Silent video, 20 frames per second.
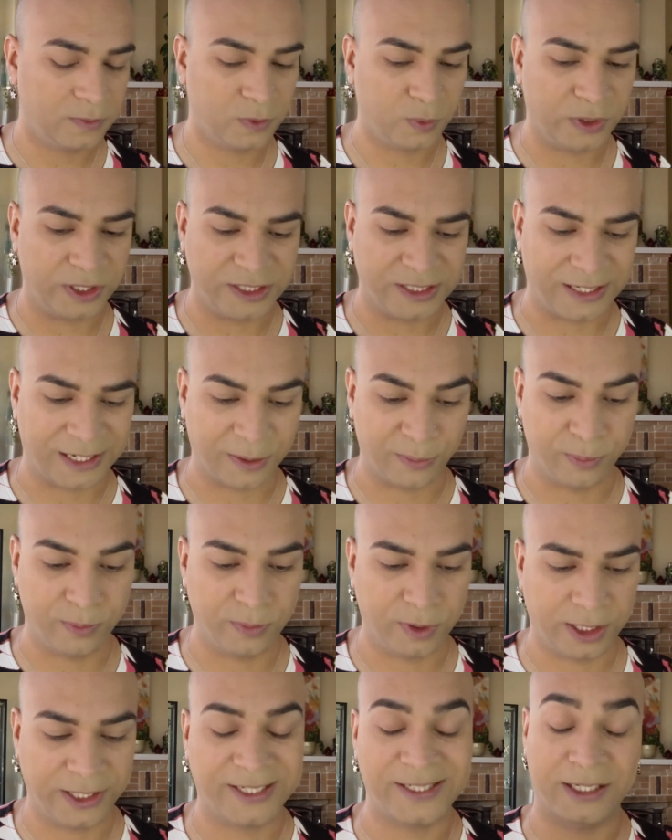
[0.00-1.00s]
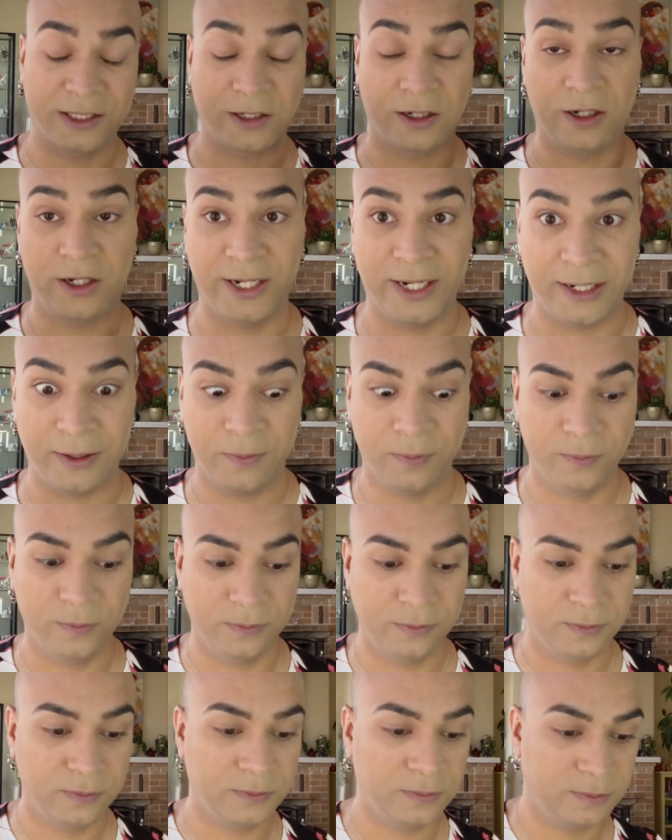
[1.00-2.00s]
what is it, like, I guess like
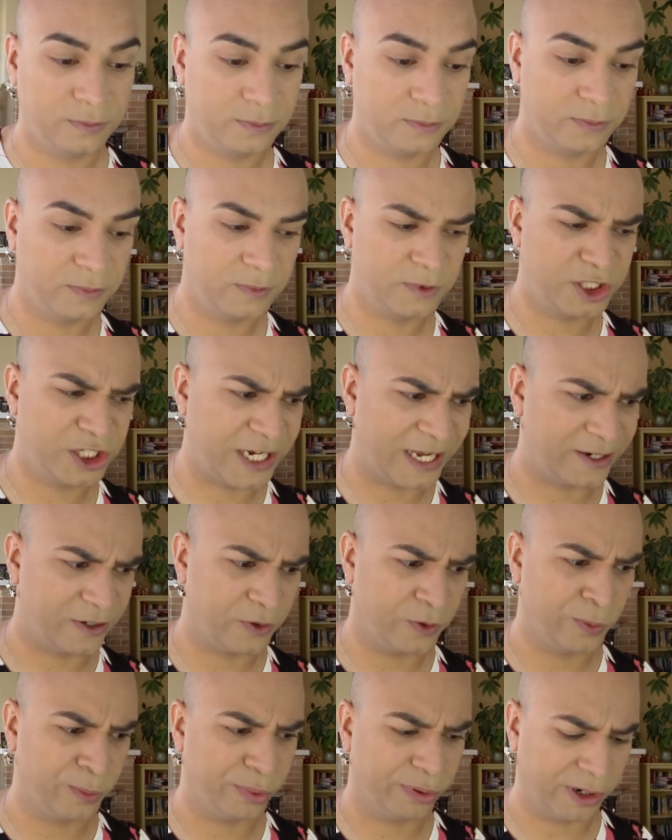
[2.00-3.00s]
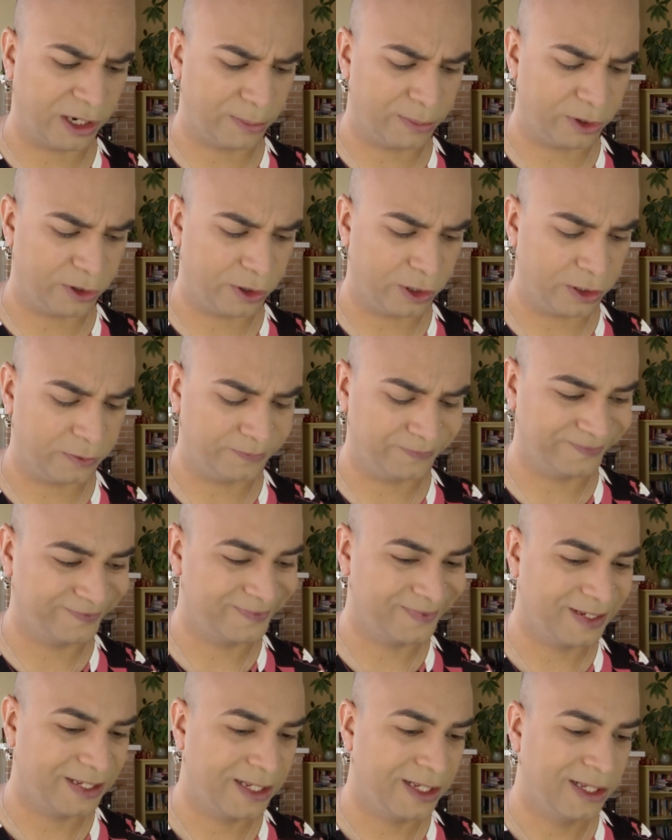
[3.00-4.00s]
eyeshadow primer on.
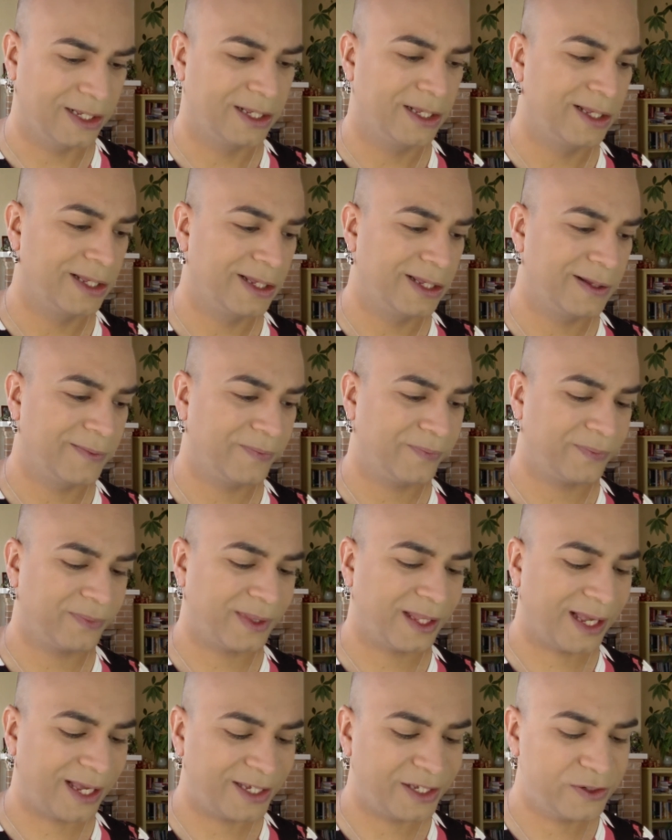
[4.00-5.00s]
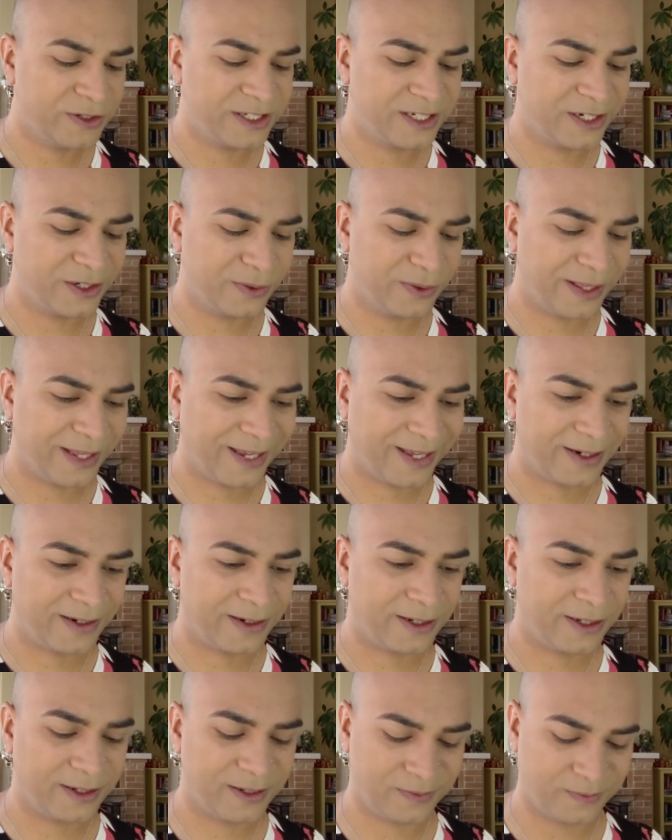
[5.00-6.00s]
I used to do that,
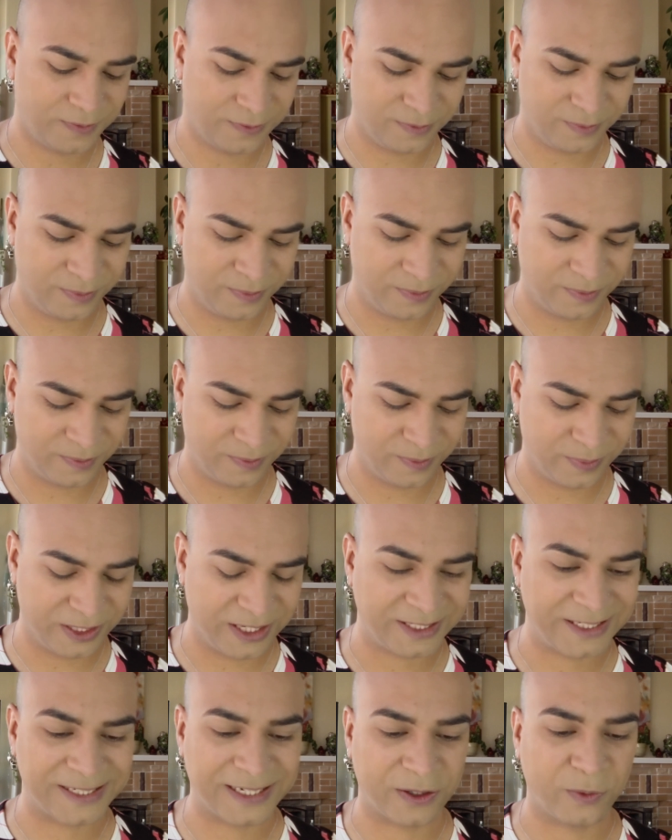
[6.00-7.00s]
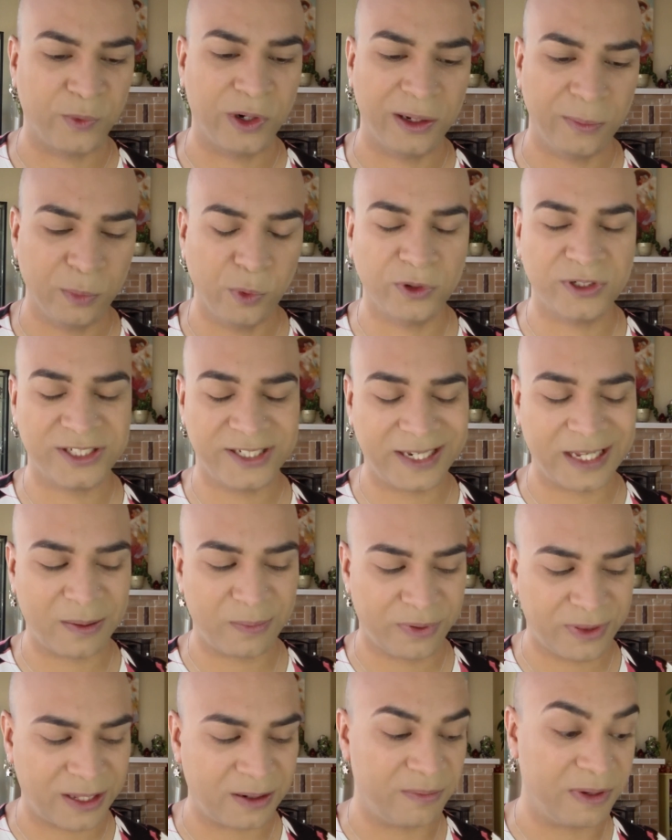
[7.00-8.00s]
but it's just like one more
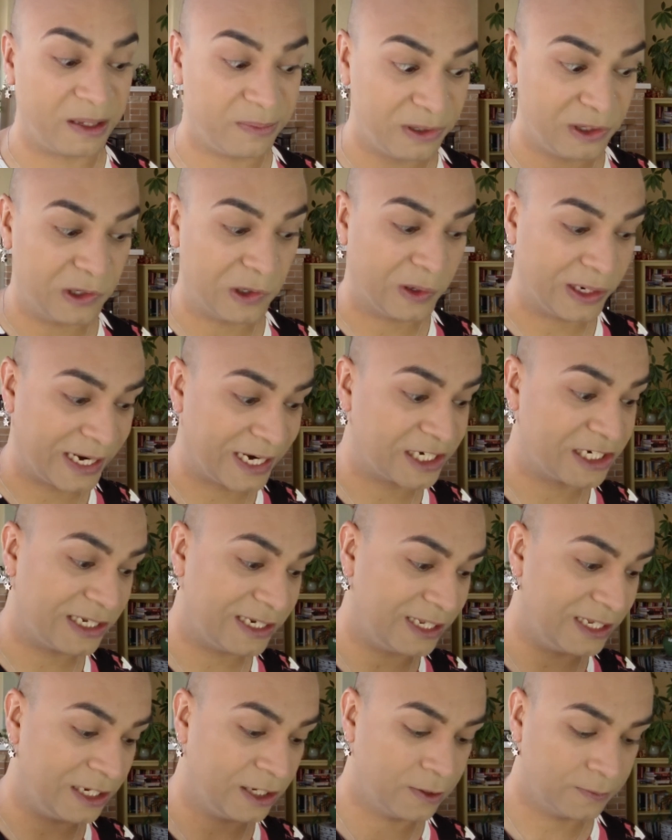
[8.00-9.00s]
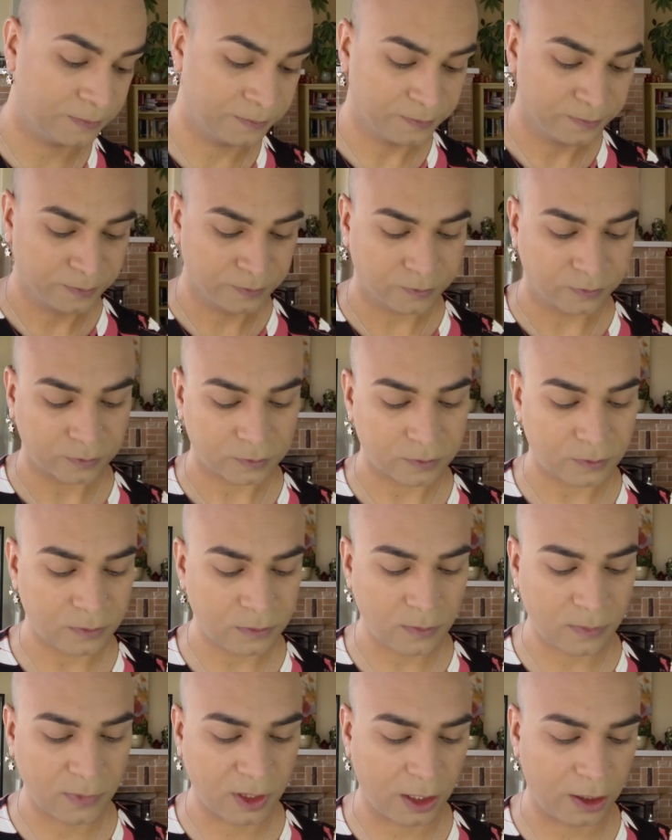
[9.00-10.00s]
step that maybe you don't actually need.
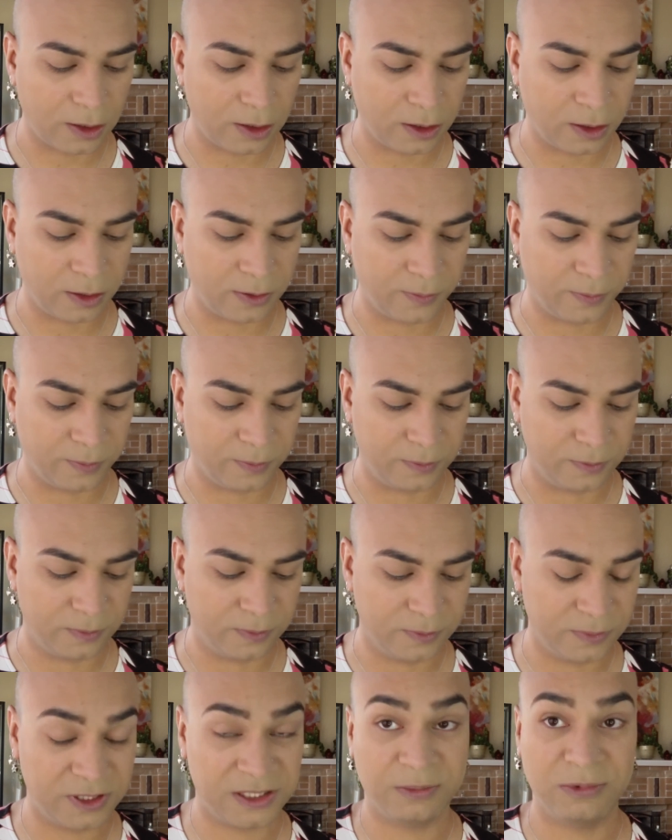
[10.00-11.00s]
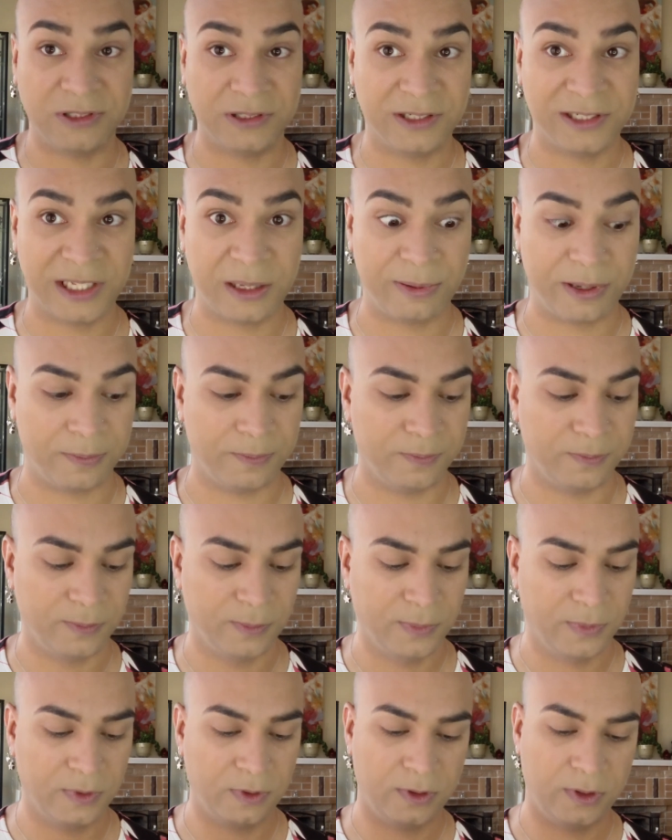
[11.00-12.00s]
So I'm just gonna skip it.
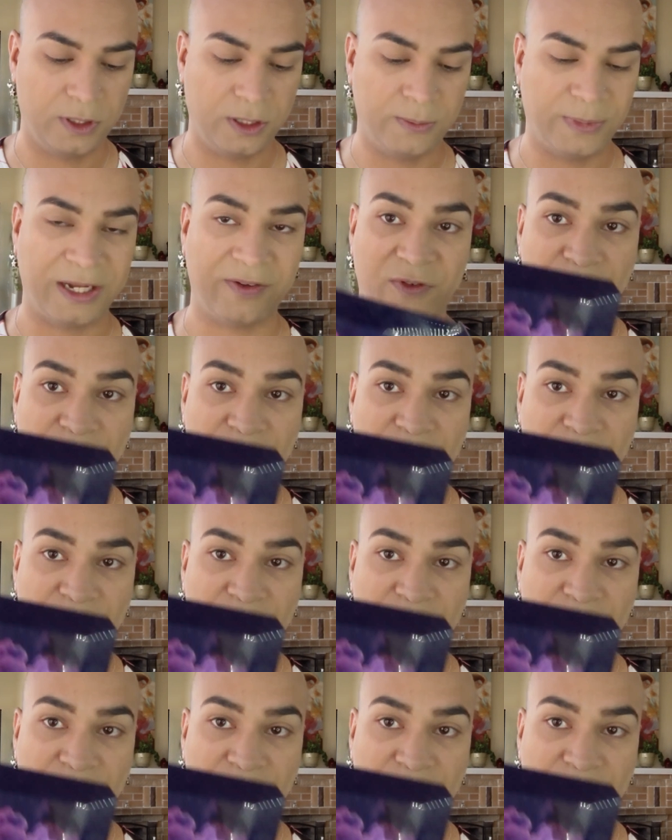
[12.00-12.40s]
I